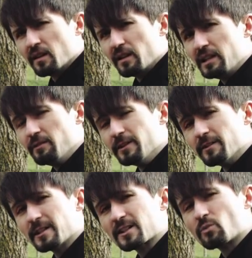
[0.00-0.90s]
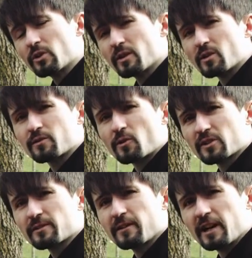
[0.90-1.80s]
Even in its 1 hour
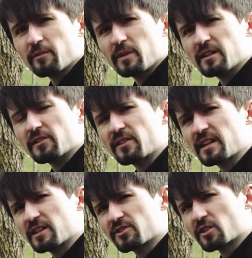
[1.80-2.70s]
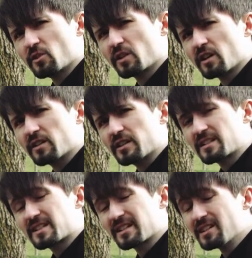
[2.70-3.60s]
45 minute theatrical cut, it's
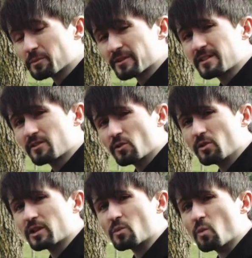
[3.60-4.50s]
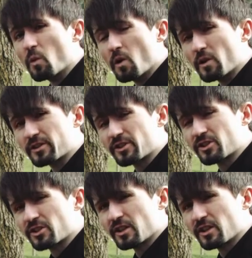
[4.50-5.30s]
still a pretty gruelling watch.